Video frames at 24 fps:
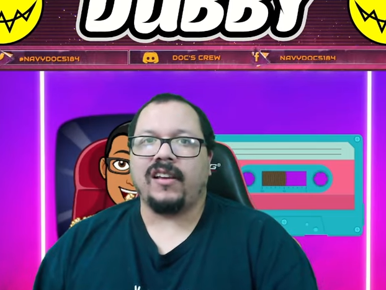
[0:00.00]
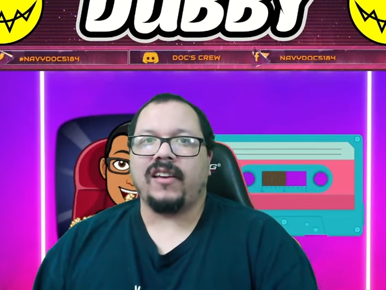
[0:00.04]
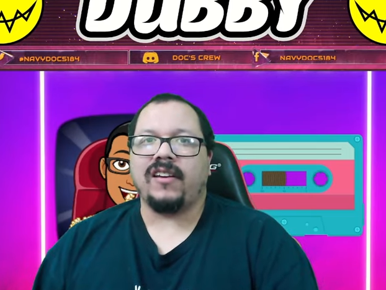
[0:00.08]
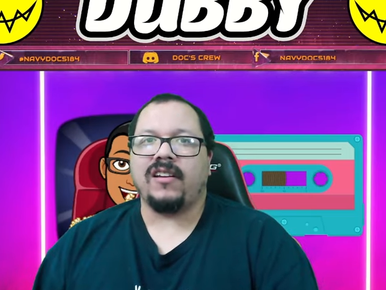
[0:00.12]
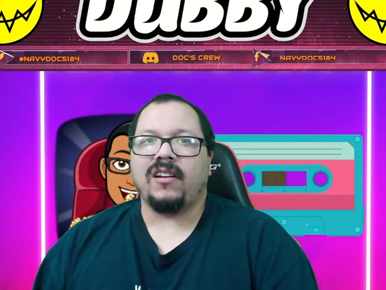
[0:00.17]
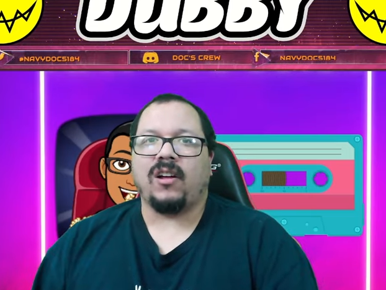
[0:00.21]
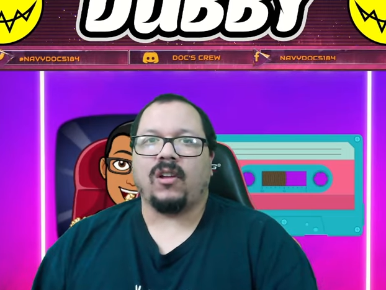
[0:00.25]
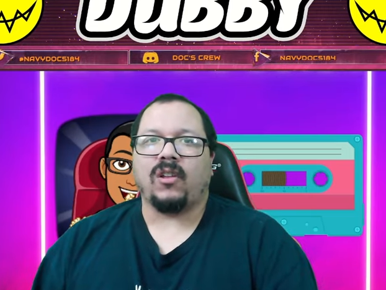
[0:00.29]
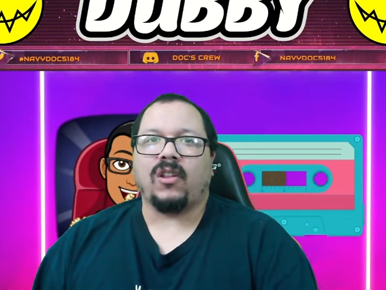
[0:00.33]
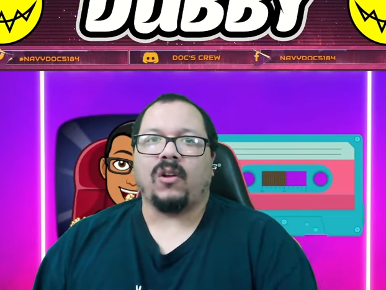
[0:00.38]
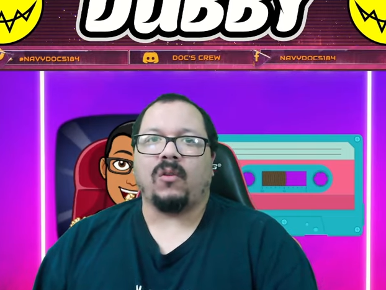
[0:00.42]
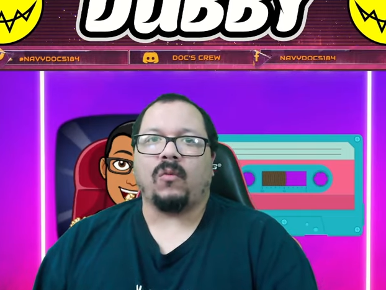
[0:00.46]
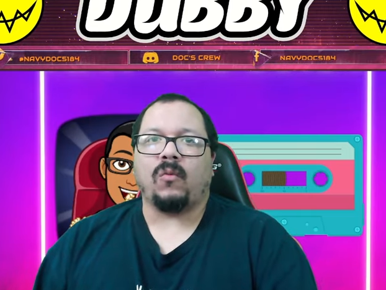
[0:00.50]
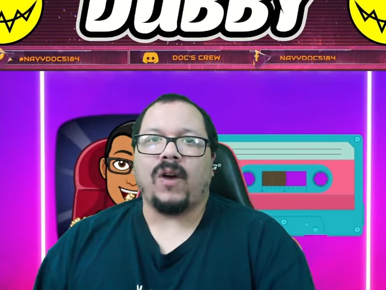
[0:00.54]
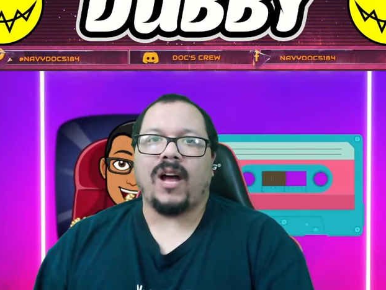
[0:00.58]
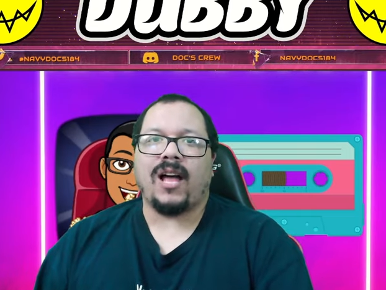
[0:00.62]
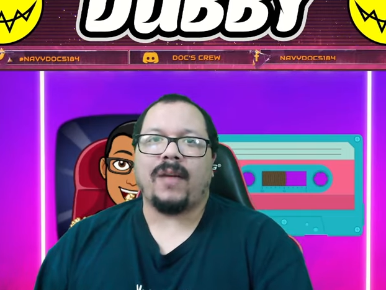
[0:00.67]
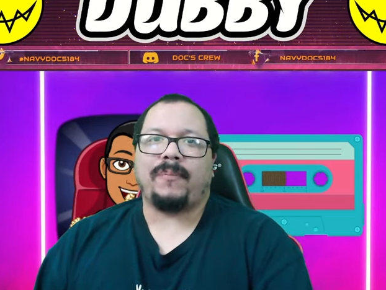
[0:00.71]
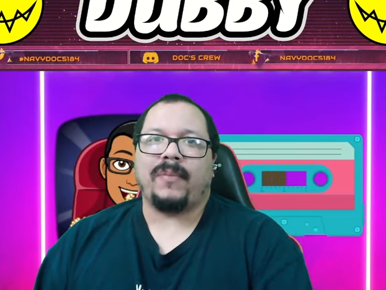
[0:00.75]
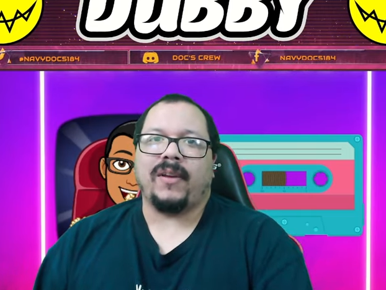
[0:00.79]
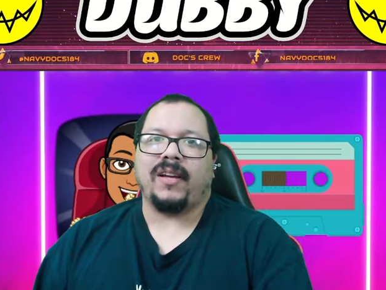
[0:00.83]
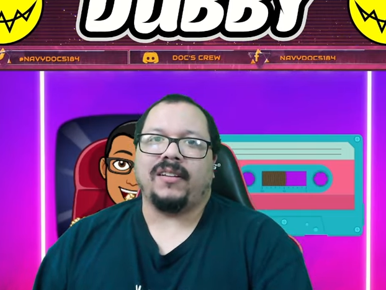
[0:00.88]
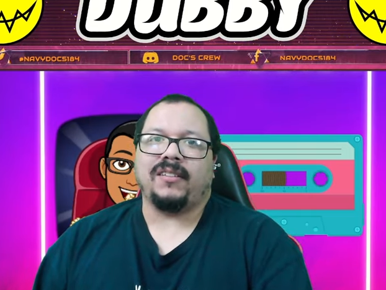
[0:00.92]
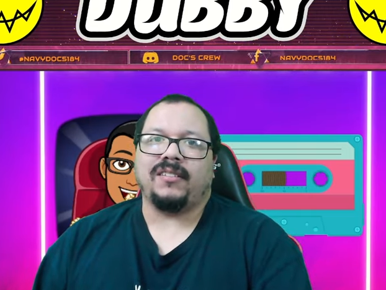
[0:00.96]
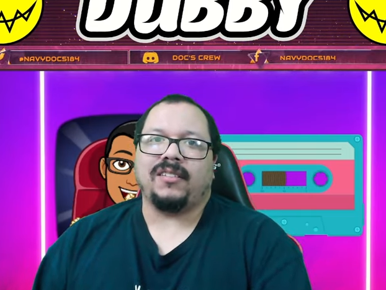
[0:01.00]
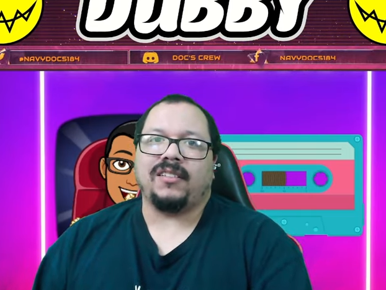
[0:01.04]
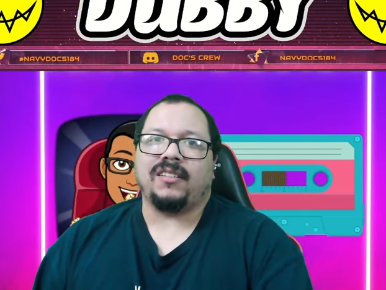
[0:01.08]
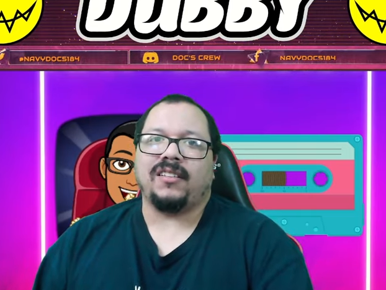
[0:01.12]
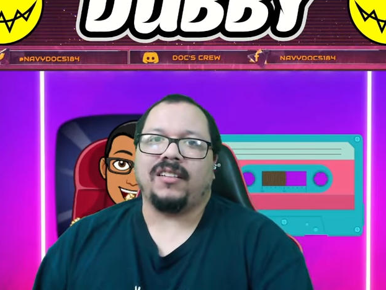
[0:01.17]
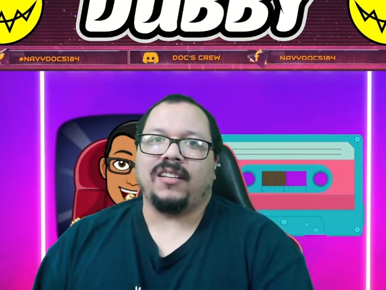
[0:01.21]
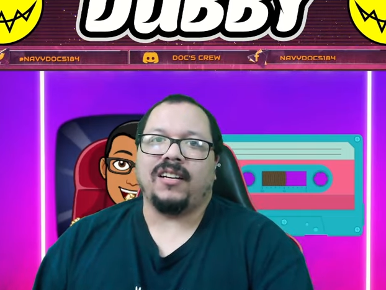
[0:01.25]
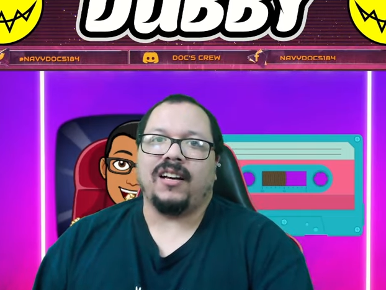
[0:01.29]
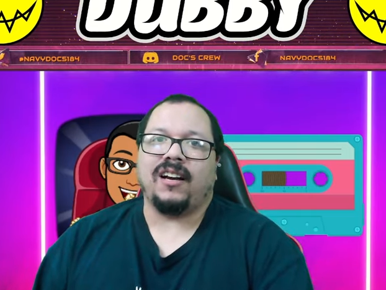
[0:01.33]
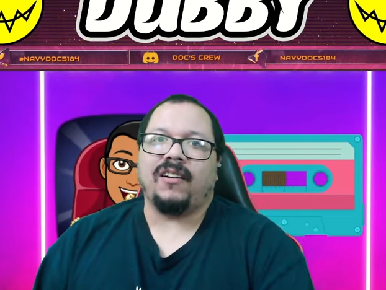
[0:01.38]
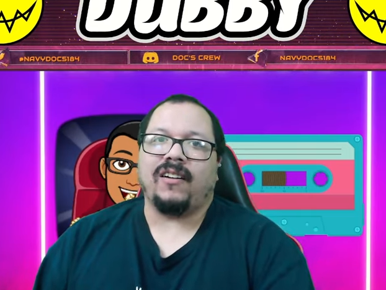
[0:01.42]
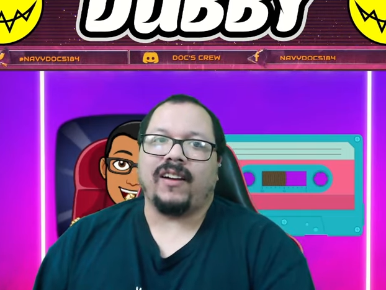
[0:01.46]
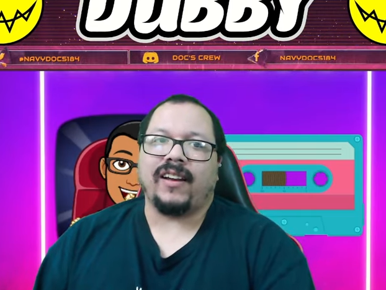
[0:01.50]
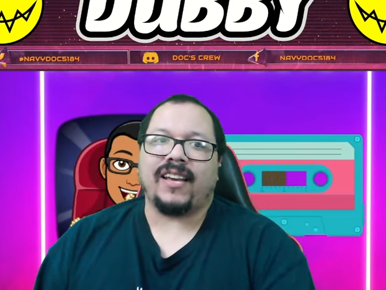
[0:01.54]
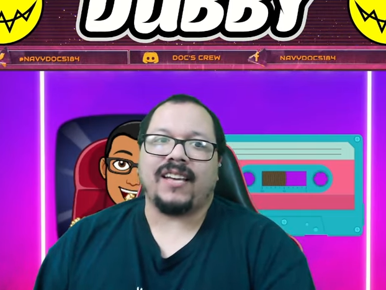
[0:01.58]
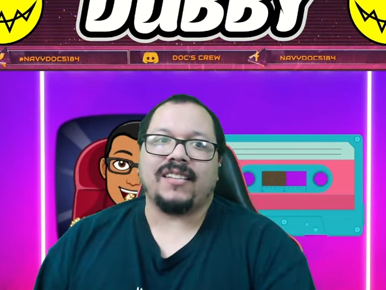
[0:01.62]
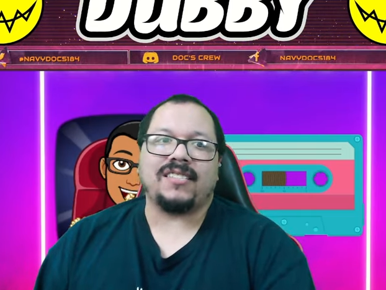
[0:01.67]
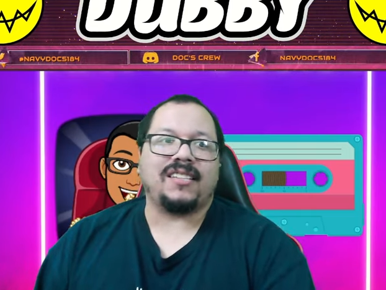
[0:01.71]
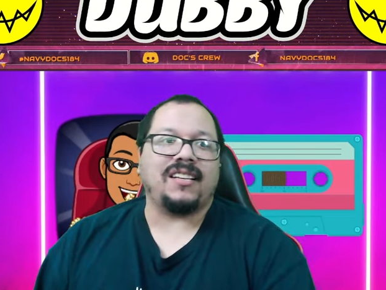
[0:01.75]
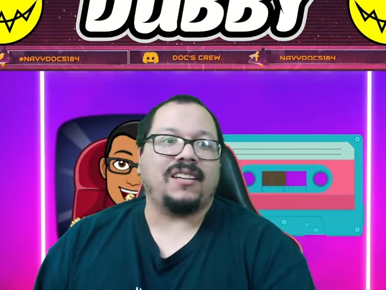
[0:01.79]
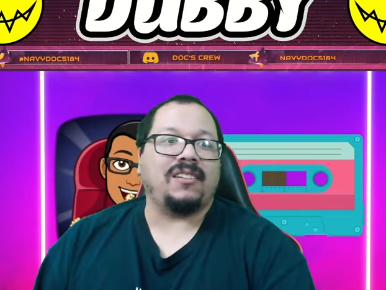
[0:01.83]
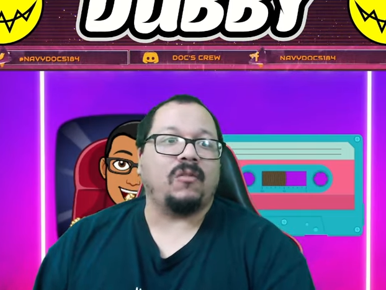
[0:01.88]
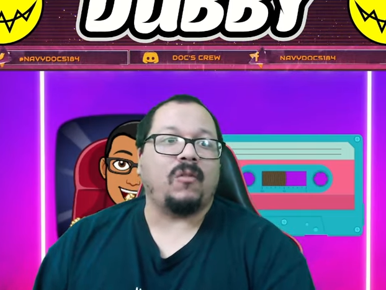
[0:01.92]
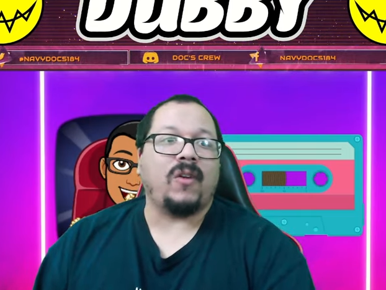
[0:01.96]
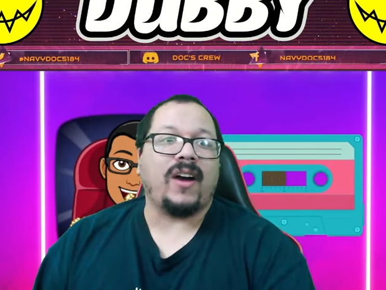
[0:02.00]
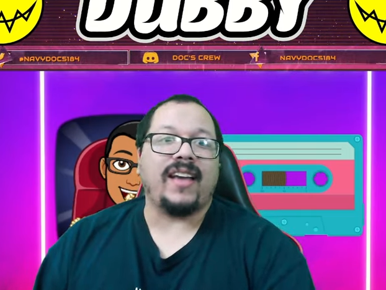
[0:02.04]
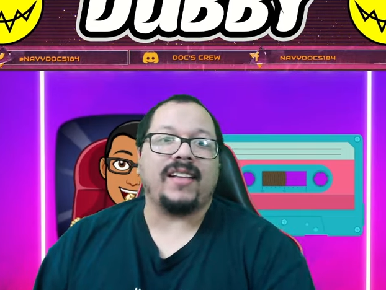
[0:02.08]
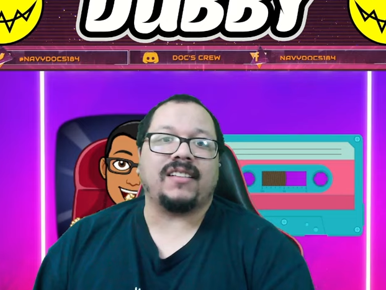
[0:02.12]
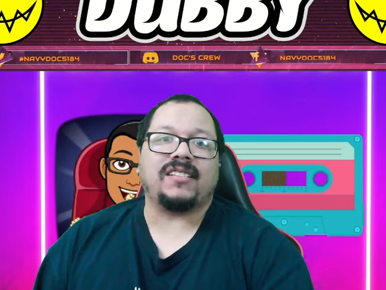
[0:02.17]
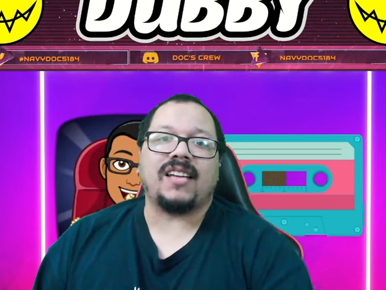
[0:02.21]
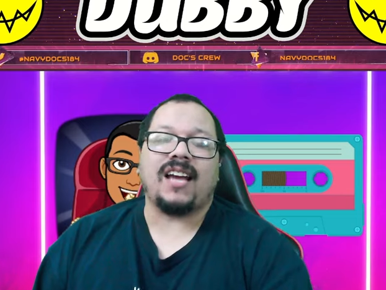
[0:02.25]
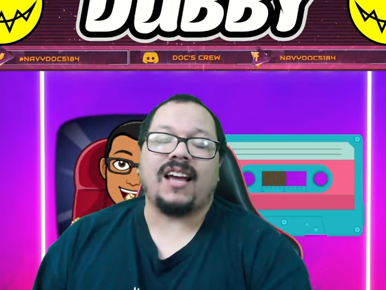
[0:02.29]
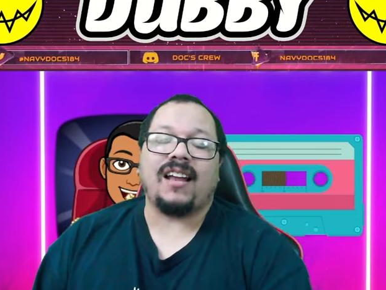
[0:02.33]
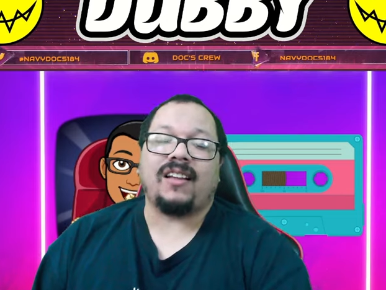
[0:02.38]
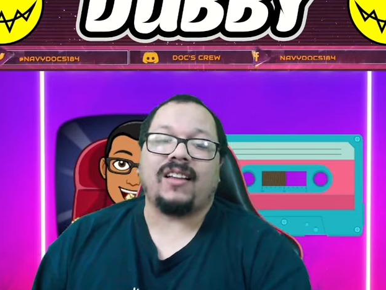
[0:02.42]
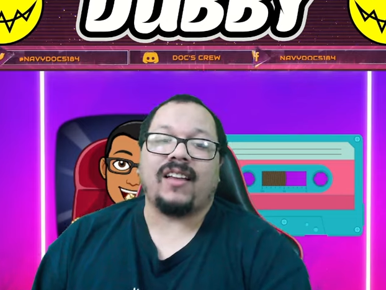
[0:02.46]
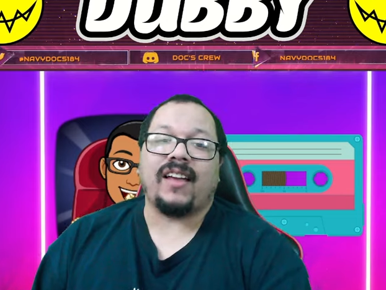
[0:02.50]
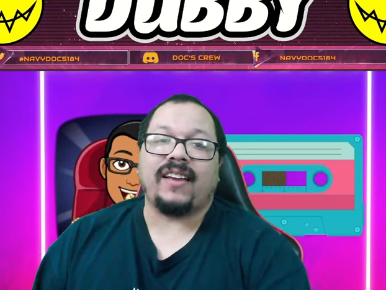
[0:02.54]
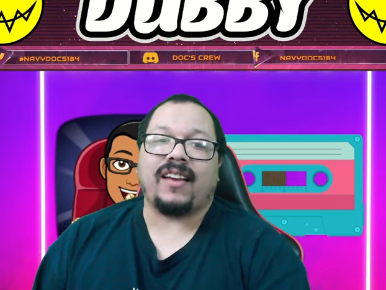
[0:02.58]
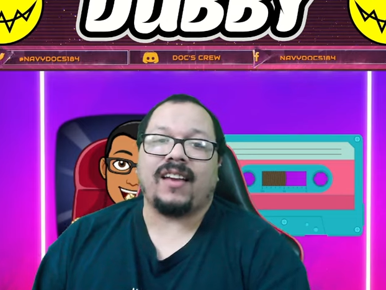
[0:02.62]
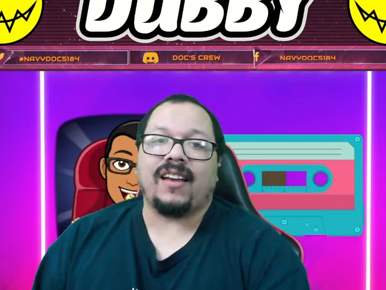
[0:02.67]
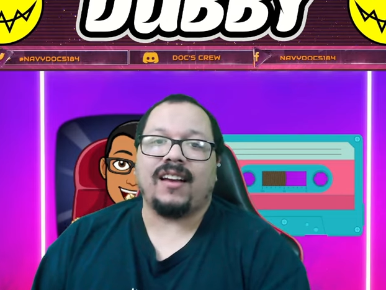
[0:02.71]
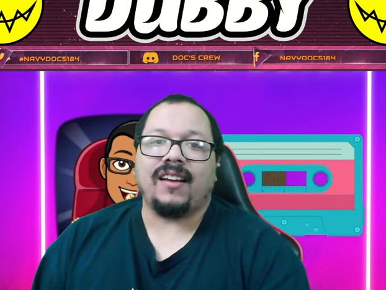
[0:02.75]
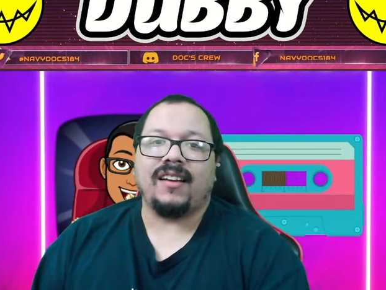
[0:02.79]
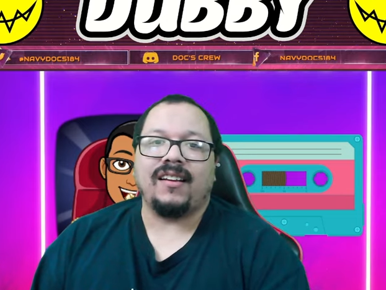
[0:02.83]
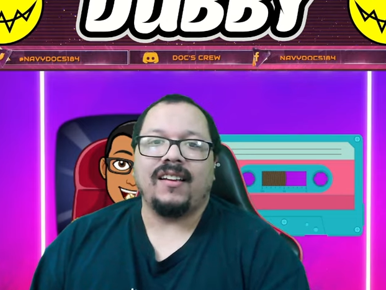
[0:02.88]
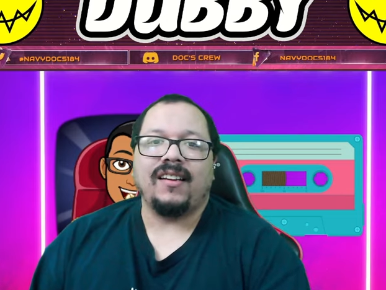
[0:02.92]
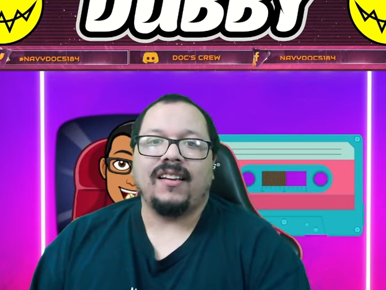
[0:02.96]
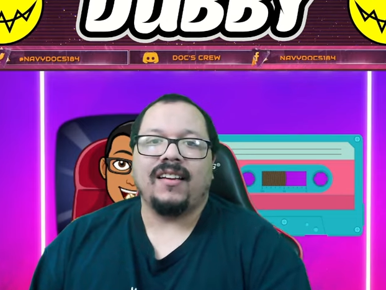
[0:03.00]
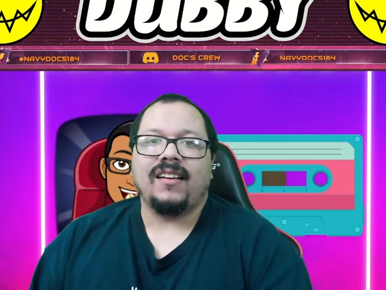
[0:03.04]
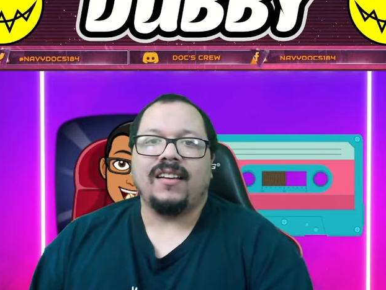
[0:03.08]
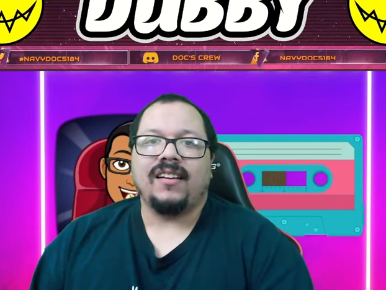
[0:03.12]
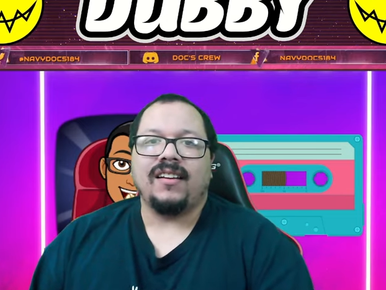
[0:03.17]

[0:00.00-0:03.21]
you know their weapon you know i guess in a way it's kind of like a